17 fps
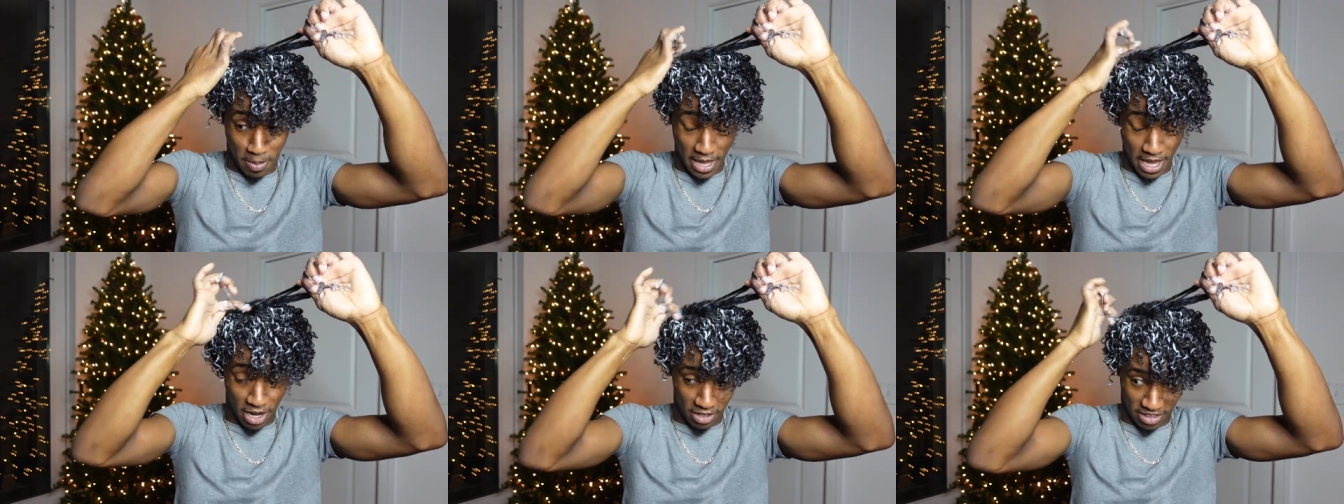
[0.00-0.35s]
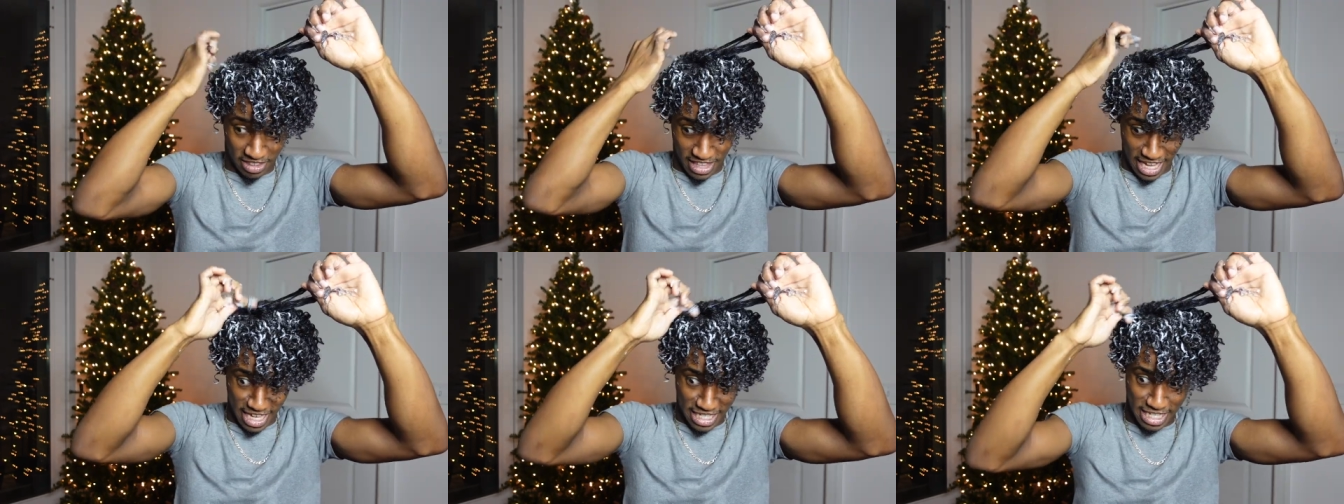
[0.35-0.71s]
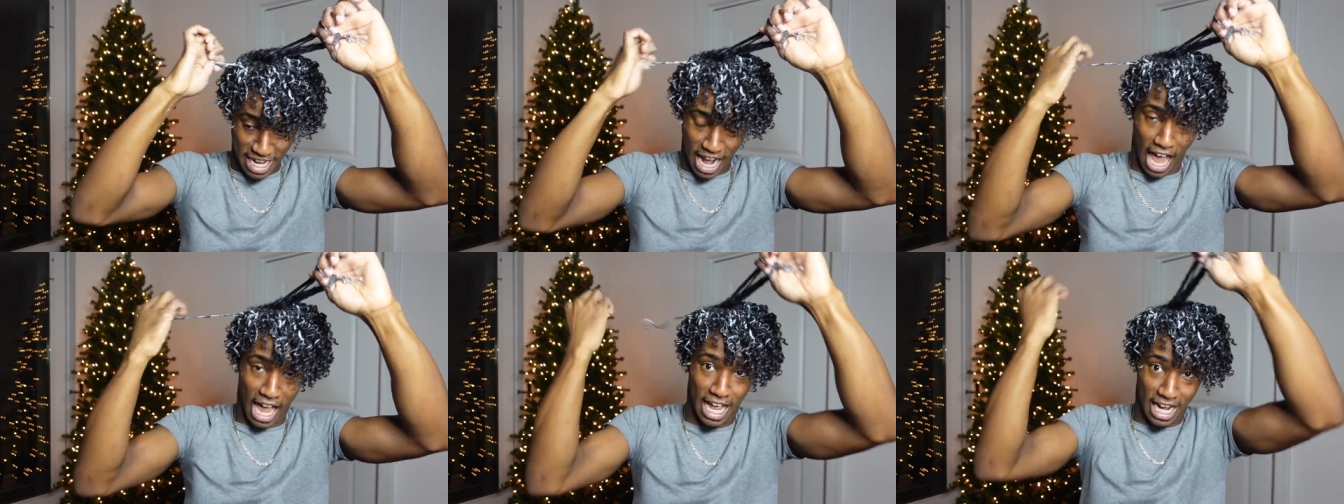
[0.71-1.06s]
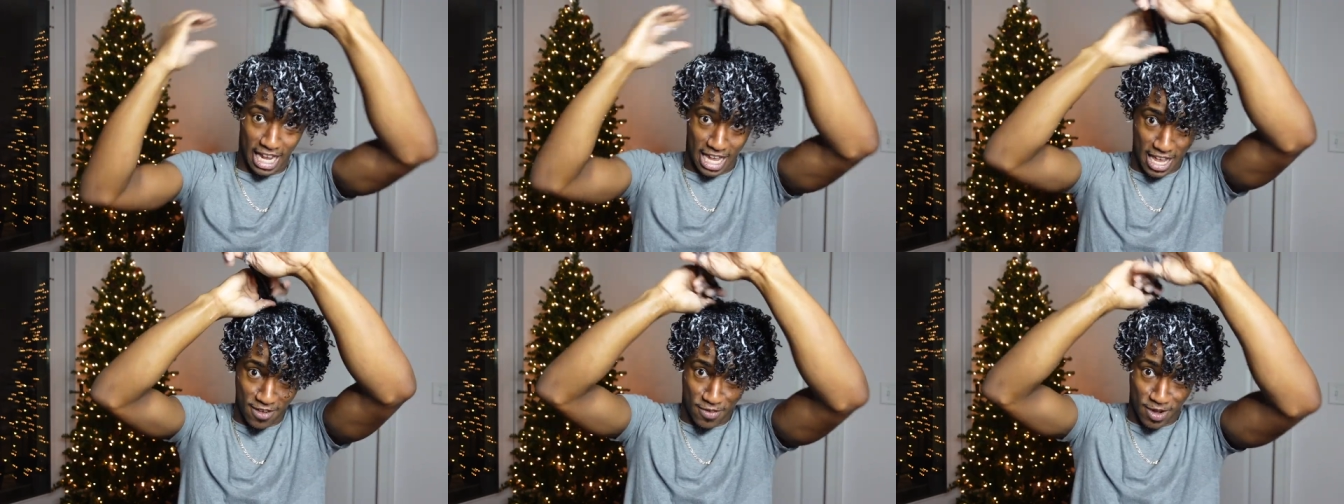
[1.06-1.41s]
bigger things than I could
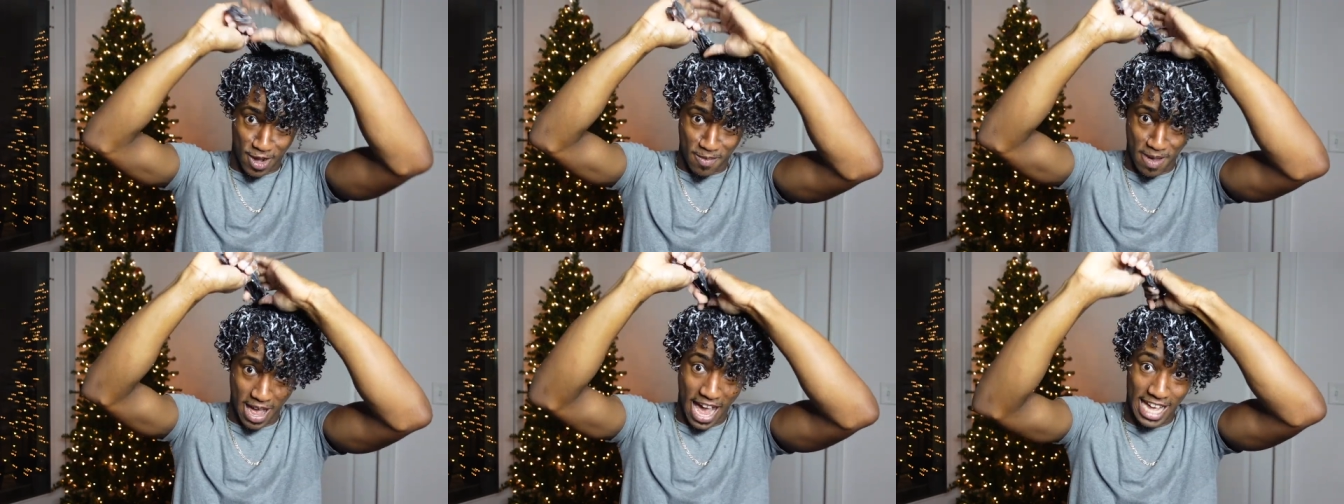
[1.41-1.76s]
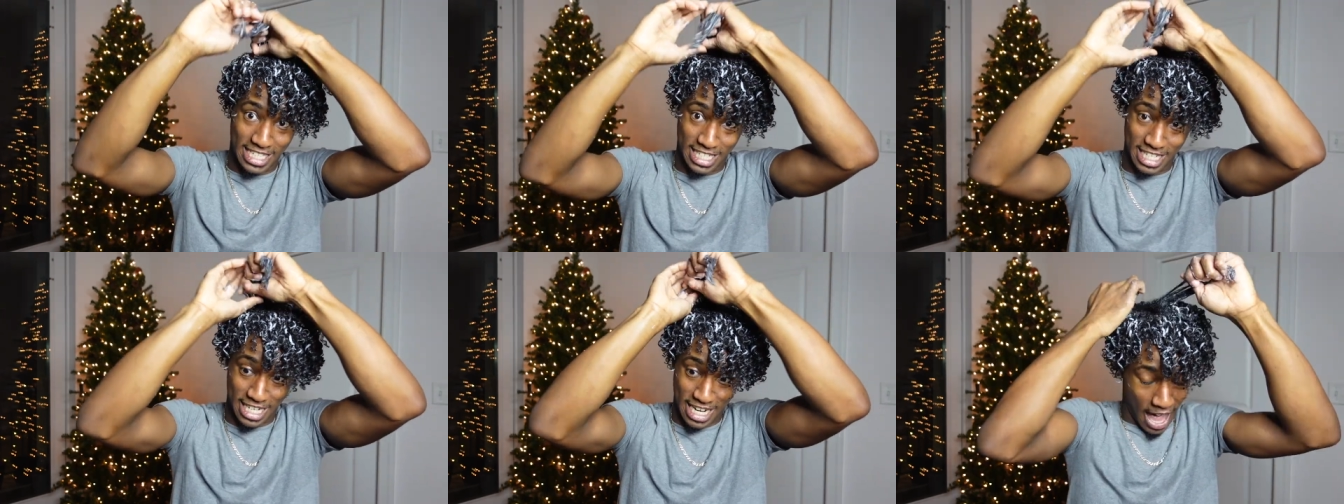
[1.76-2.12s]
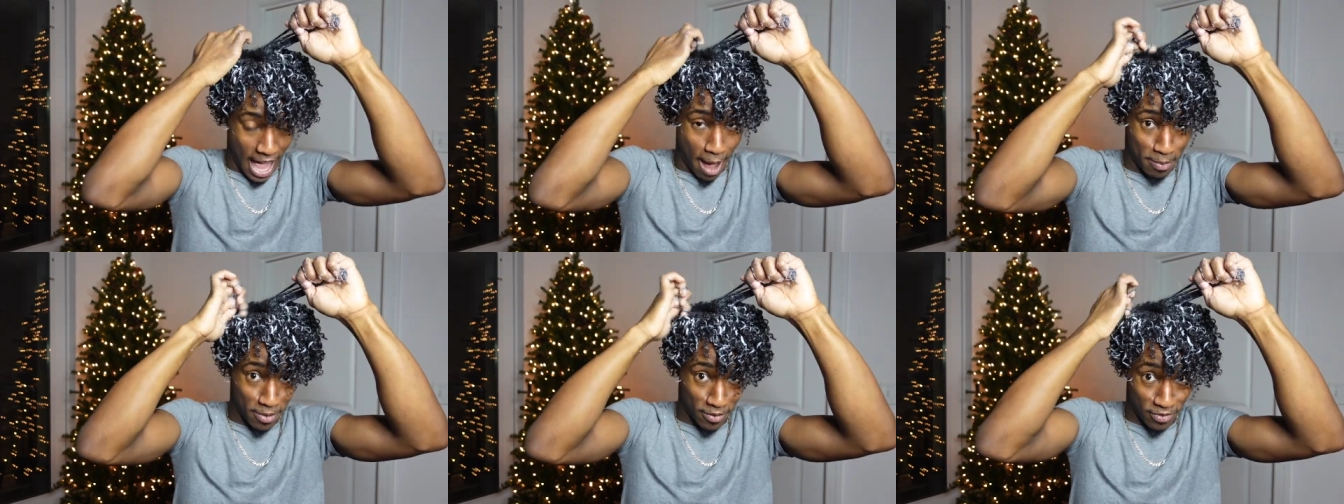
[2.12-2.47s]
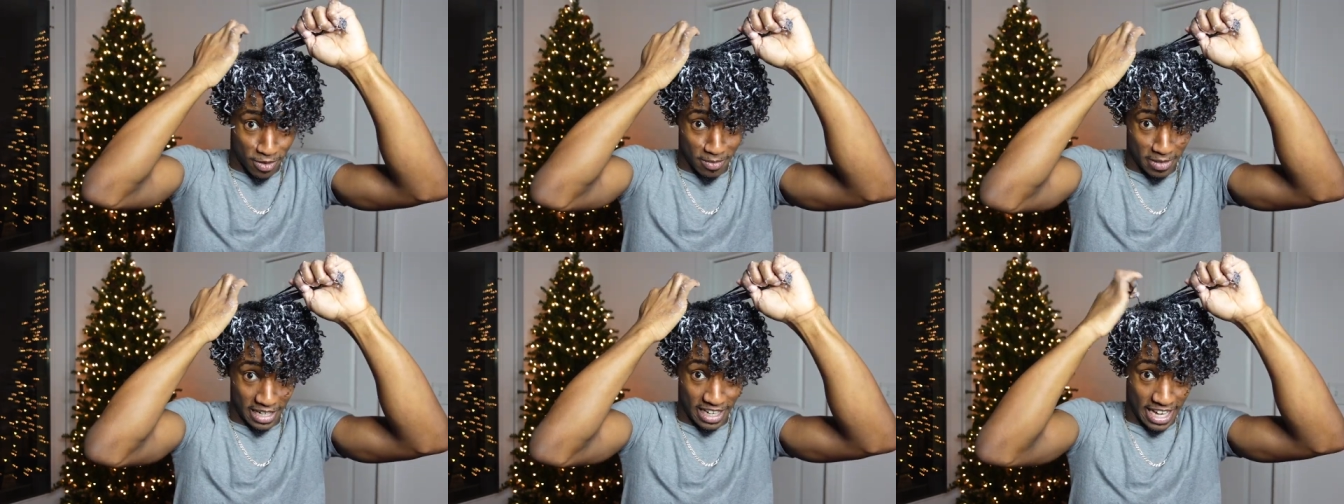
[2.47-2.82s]
have even imagined happened for me.